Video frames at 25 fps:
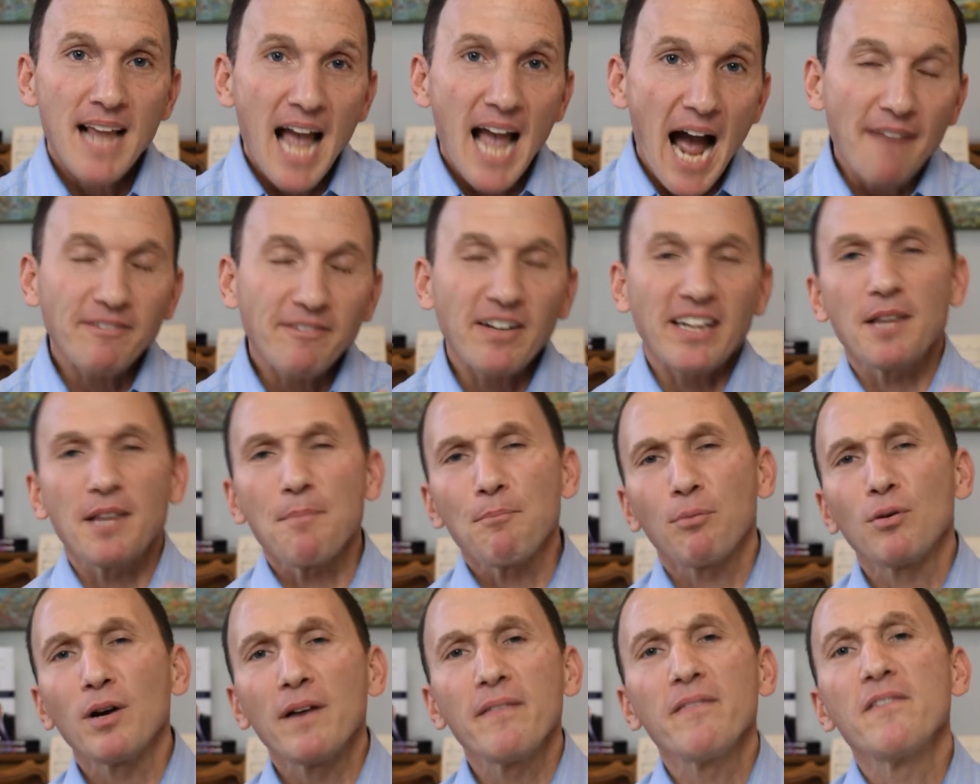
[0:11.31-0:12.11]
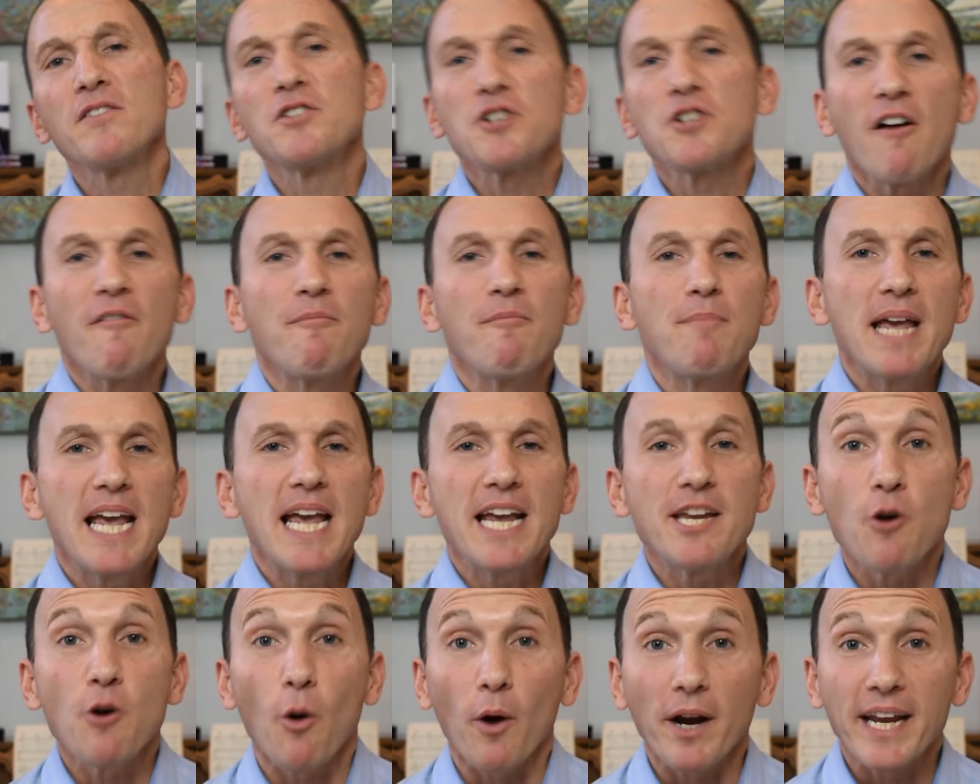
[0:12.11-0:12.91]
I've got the privilege of
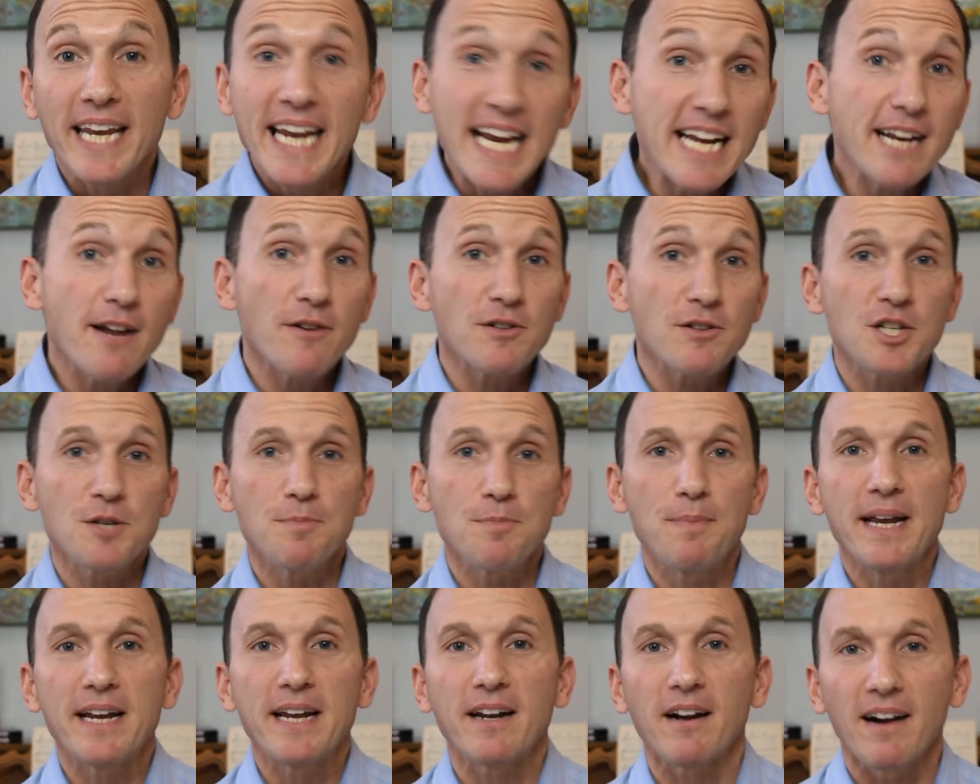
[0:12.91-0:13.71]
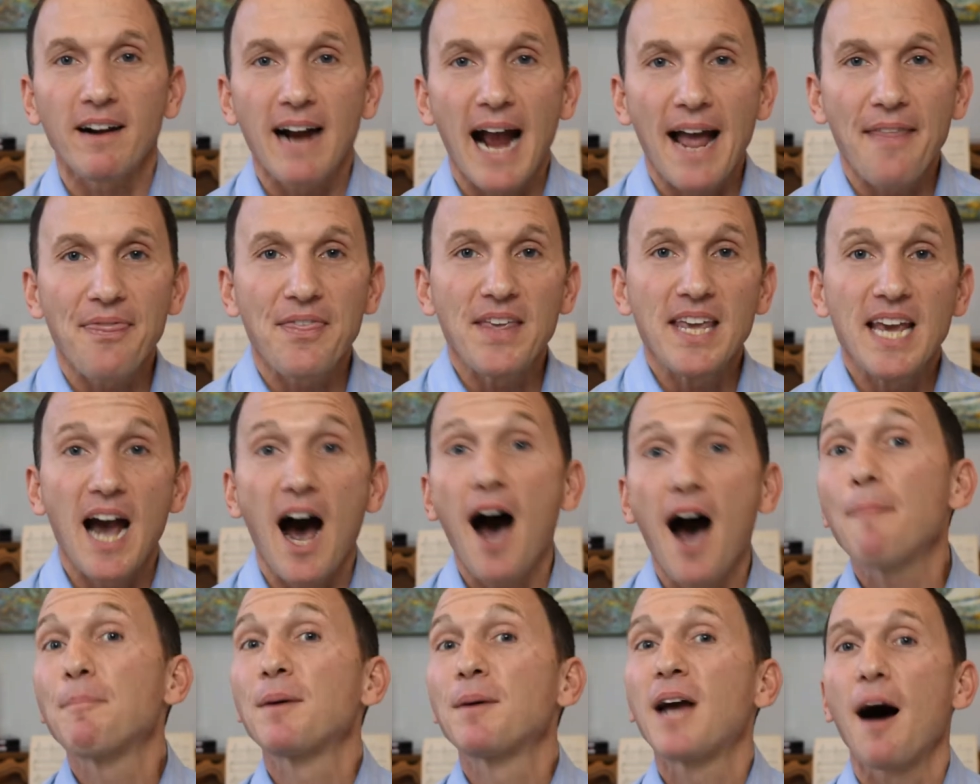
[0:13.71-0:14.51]
being your keynote speaker at the
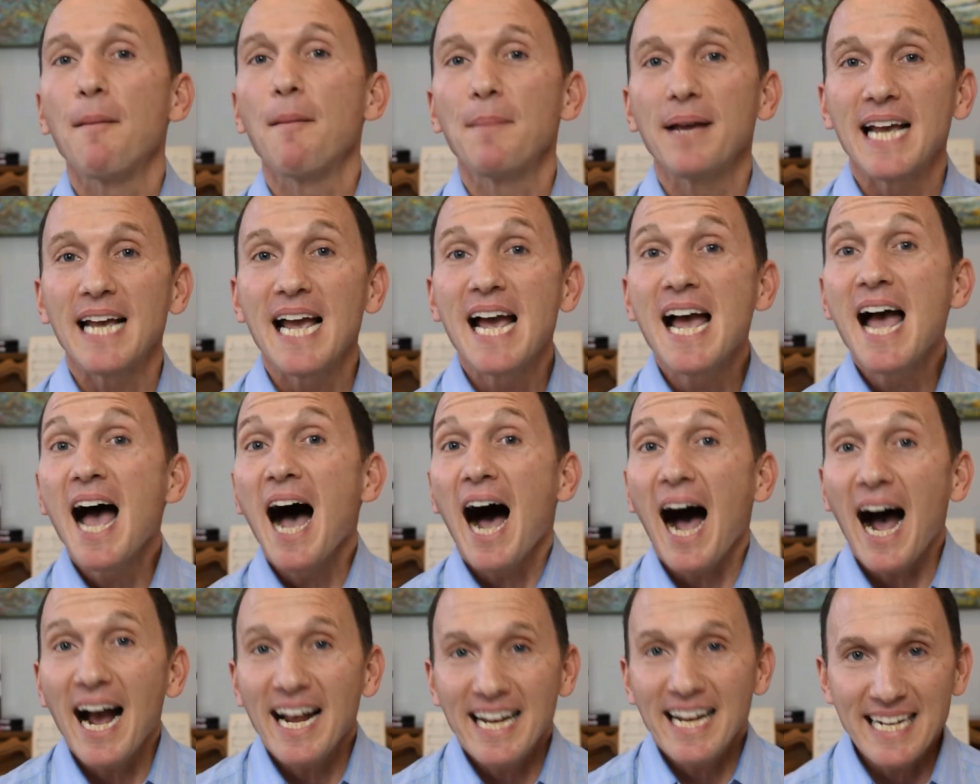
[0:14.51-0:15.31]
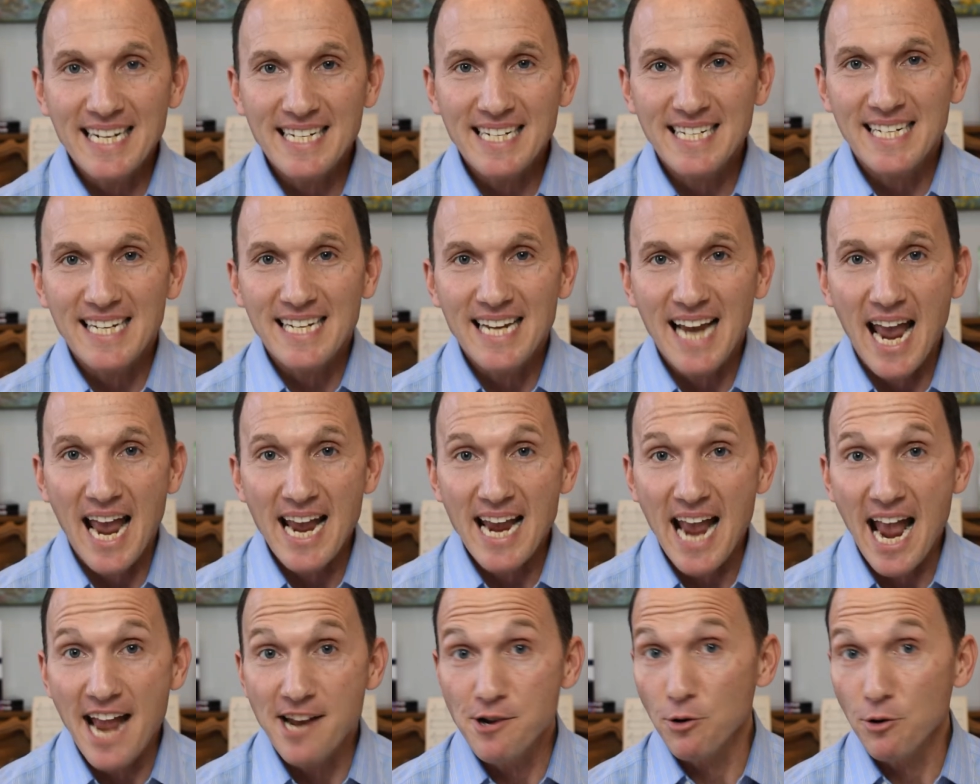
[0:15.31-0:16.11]
upcoming
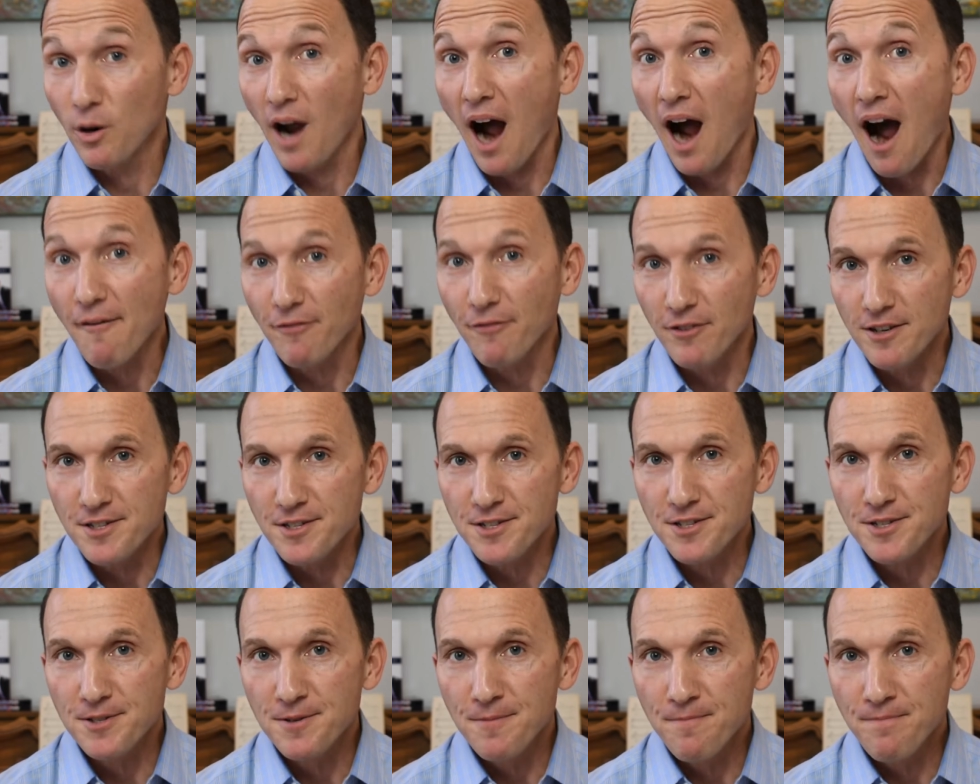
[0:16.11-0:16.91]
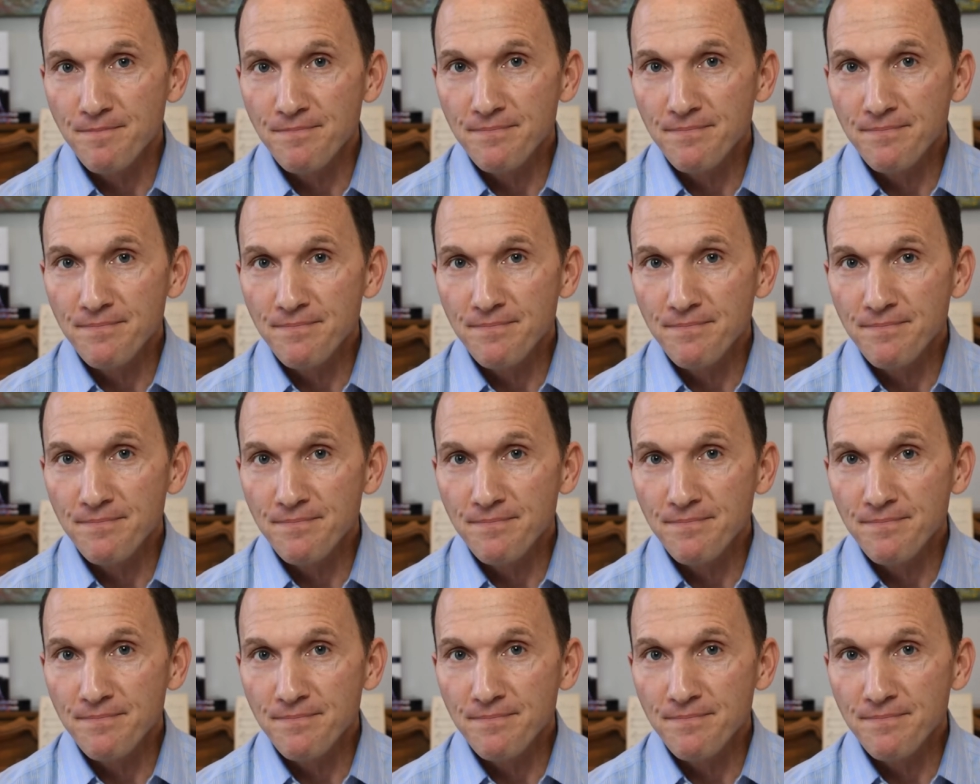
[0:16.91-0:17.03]
IECA annual conference.